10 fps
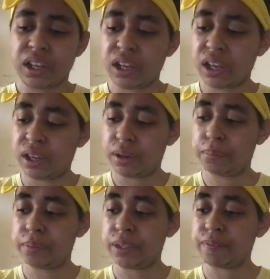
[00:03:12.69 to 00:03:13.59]

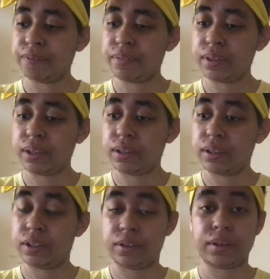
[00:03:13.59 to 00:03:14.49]

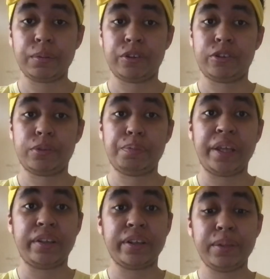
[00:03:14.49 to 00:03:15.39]
because I was
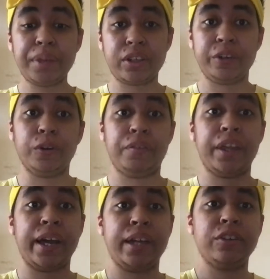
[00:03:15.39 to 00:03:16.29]
basically missing all of
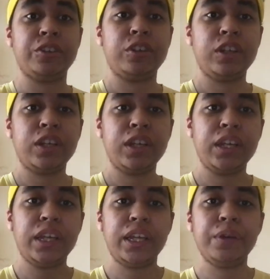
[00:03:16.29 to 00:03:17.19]
that, and
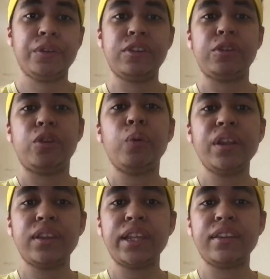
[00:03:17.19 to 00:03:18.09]
it was the
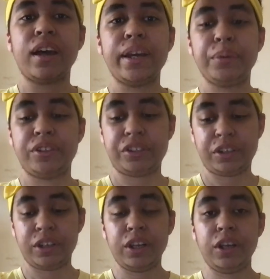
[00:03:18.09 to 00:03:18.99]
one thing that I would
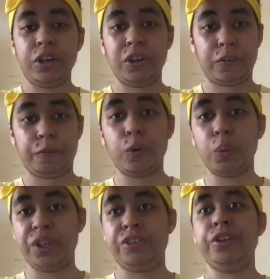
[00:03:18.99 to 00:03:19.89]
look
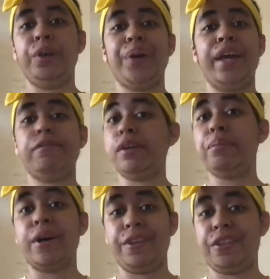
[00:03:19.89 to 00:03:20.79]
forward to every
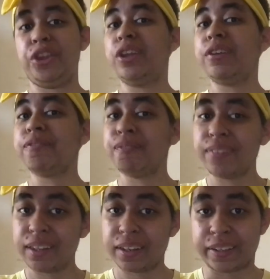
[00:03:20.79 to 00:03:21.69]
month.
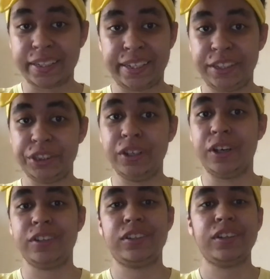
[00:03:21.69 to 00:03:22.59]
Like, I kid you
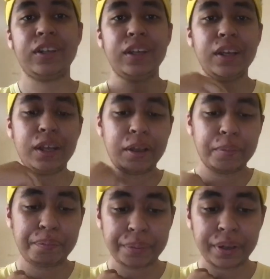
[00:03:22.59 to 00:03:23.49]
not.
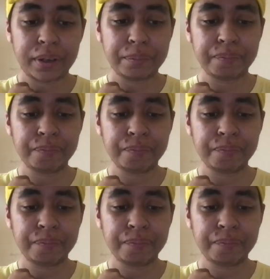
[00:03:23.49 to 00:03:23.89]
But,